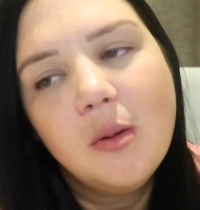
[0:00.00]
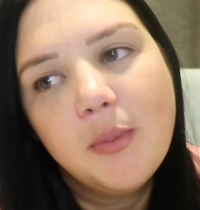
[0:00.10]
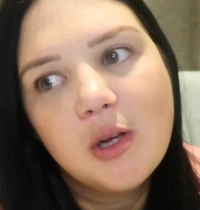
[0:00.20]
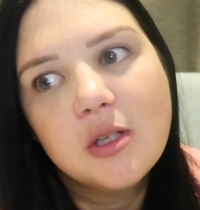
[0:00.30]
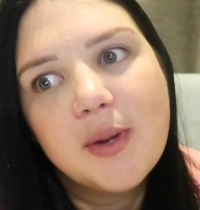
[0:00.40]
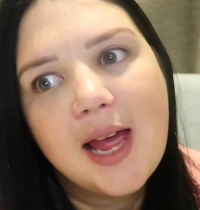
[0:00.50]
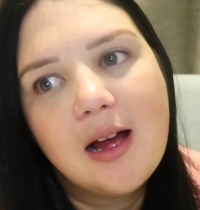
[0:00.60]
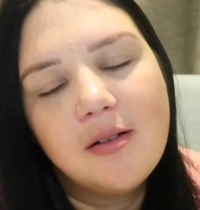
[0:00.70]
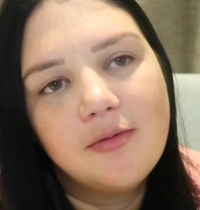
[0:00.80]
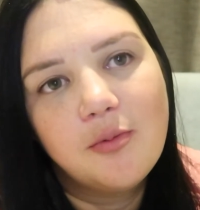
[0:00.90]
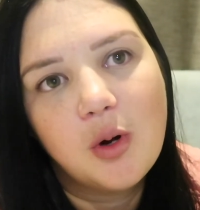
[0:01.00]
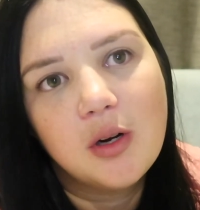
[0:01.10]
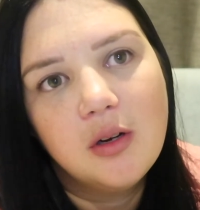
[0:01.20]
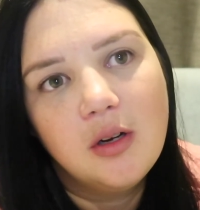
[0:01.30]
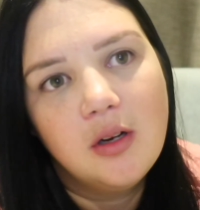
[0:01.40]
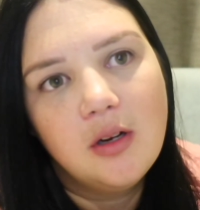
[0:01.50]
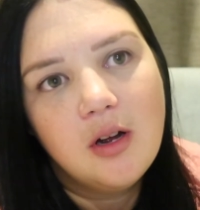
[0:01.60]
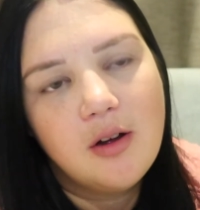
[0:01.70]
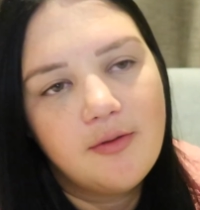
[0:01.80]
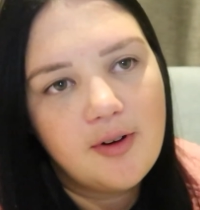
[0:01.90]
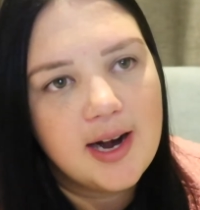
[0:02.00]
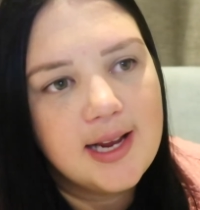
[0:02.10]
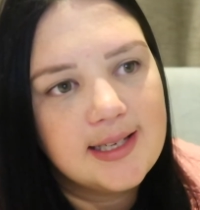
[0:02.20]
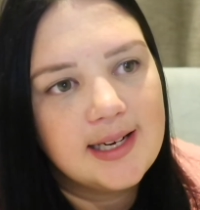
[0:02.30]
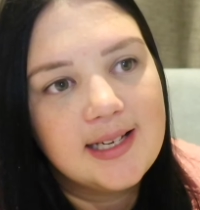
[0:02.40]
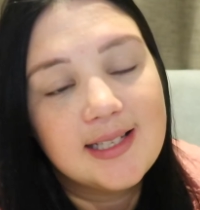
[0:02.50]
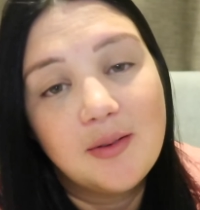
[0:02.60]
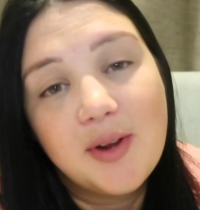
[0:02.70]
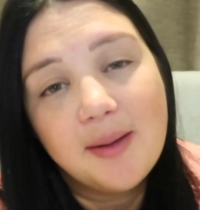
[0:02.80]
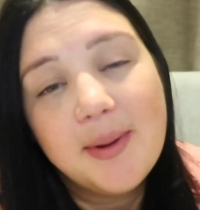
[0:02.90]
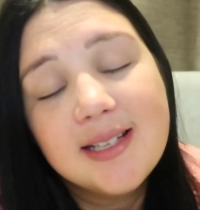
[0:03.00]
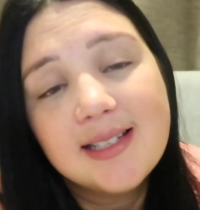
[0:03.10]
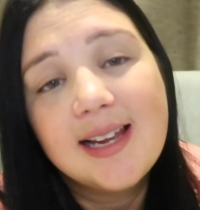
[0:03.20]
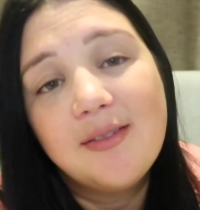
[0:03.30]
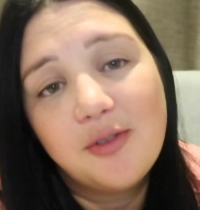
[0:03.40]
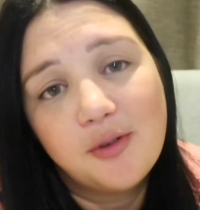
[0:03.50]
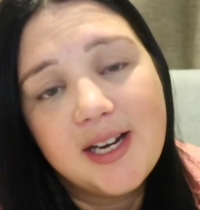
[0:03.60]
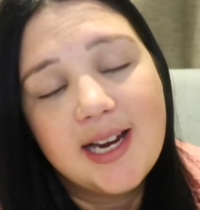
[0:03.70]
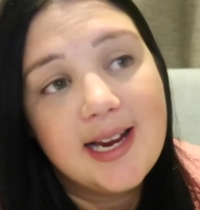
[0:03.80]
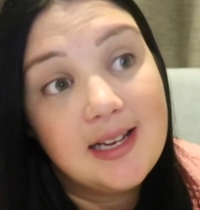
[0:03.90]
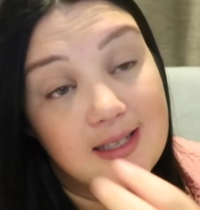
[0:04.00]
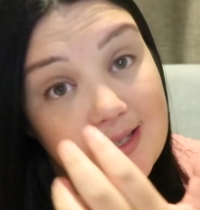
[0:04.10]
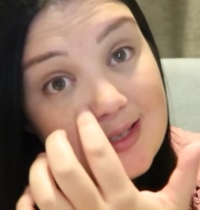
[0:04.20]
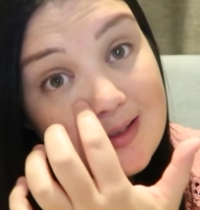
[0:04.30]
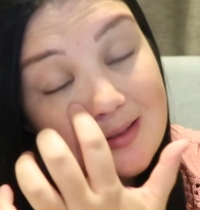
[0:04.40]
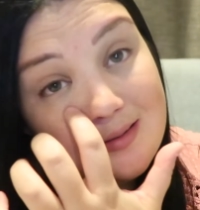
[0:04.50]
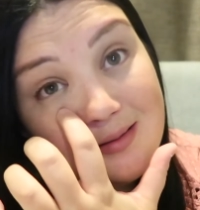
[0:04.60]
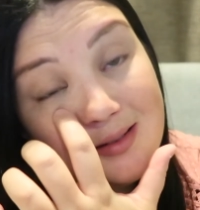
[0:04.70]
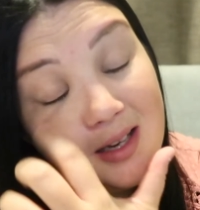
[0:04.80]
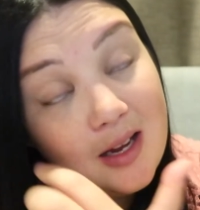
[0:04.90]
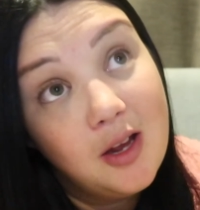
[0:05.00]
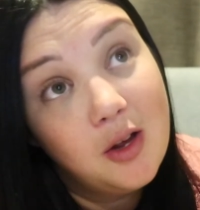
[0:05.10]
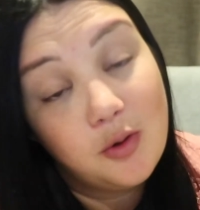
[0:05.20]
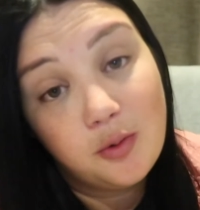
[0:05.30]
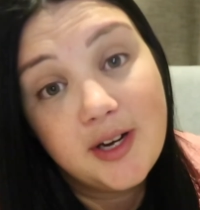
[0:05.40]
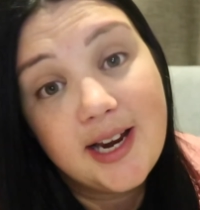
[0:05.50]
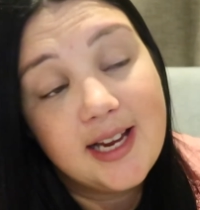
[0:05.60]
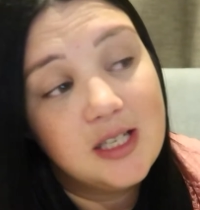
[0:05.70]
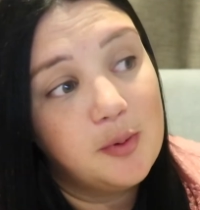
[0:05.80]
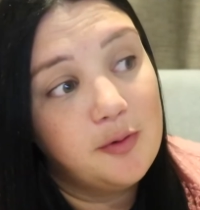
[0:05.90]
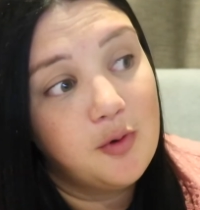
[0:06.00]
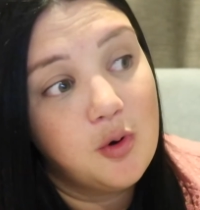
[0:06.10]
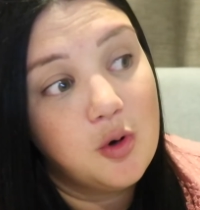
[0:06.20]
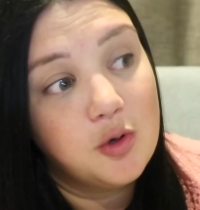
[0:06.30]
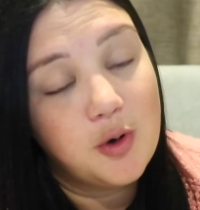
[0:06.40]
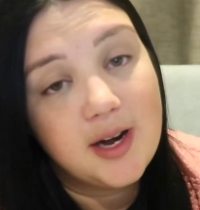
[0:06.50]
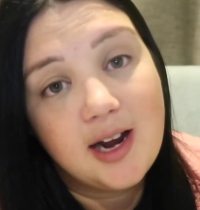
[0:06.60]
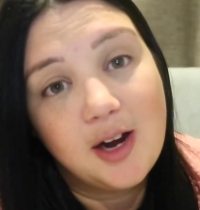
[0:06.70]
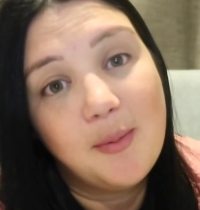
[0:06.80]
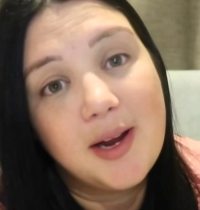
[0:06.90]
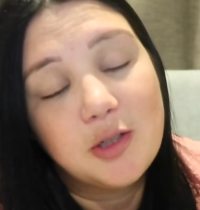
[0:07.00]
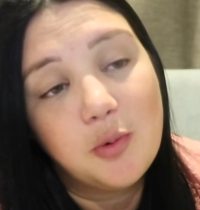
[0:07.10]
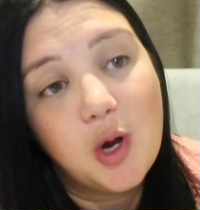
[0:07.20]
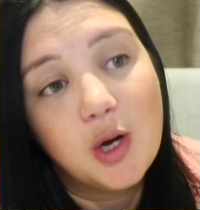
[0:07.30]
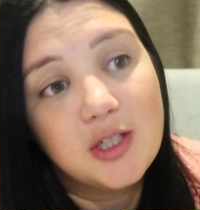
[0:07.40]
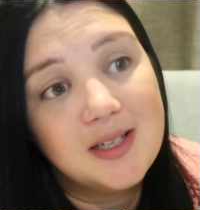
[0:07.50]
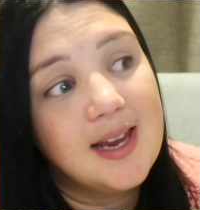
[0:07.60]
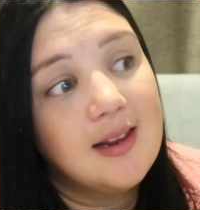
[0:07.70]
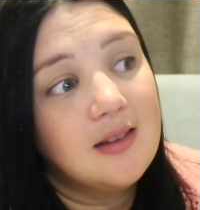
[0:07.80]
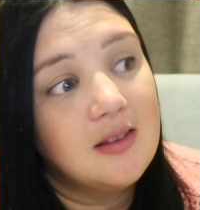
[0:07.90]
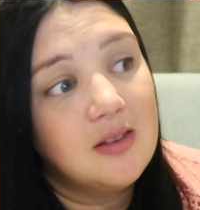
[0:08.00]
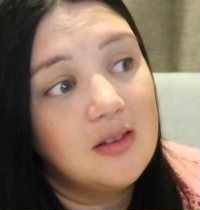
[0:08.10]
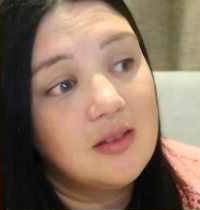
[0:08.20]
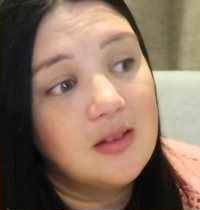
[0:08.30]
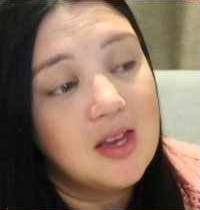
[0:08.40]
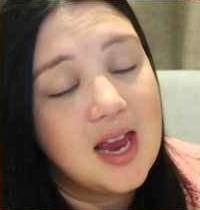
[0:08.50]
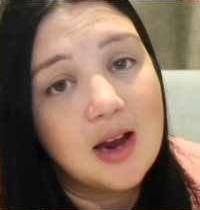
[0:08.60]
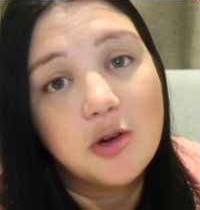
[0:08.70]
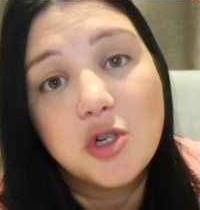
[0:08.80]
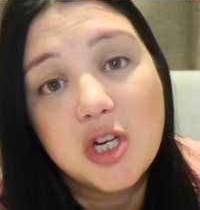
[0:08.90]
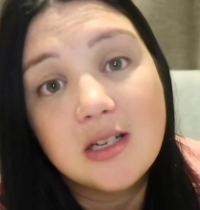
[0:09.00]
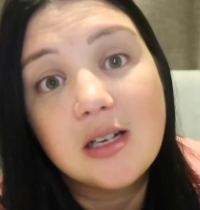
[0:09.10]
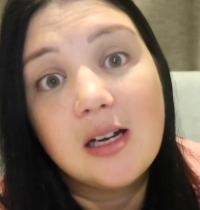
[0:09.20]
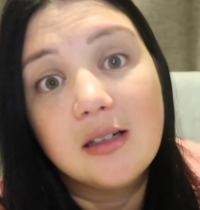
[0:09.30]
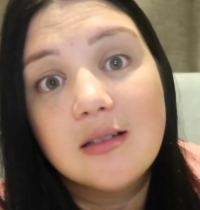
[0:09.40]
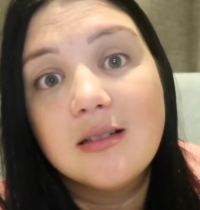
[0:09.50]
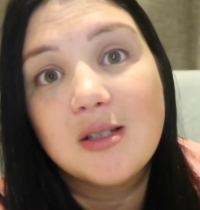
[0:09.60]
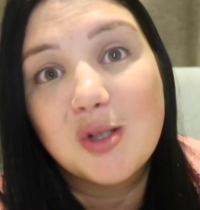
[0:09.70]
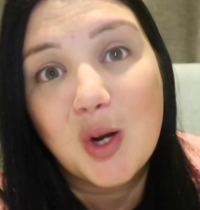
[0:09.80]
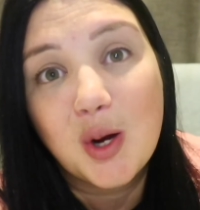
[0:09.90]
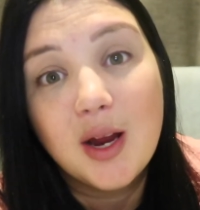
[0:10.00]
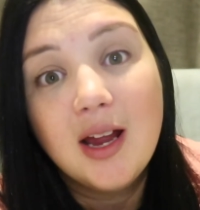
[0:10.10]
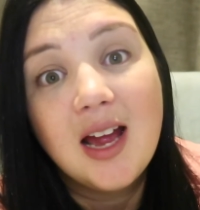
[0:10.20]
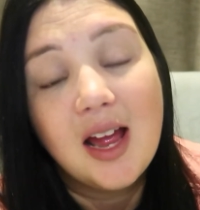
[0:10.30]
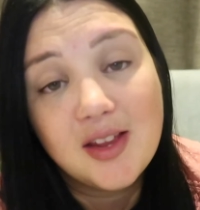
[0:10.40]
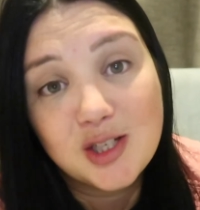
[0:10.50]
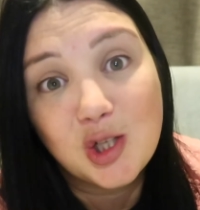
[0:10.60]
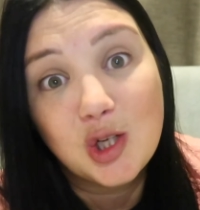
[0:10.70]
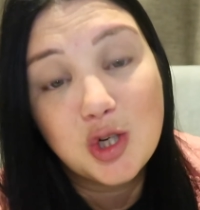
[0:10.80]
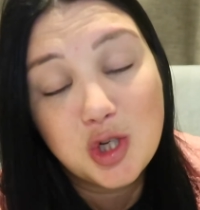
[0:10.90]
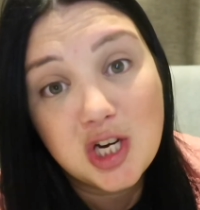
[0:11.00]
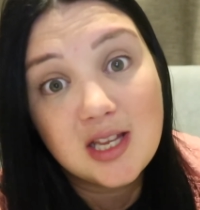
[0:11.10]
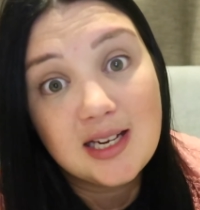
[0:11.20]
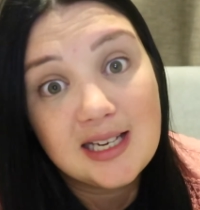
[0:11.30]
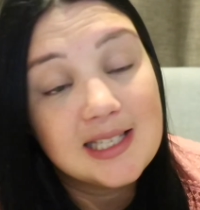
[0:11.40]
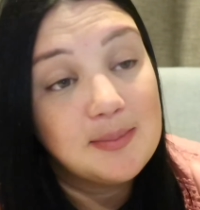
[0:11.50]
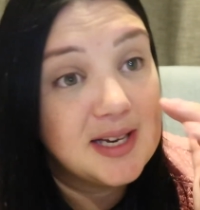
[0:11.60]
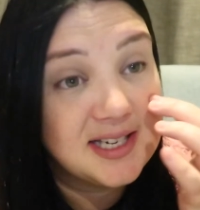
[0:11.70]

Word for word: because we have what Friday Saturday Sunday we have basically have three days three days before Troy and I go back to work to get our shit done so and there's a lot of shit that needs to be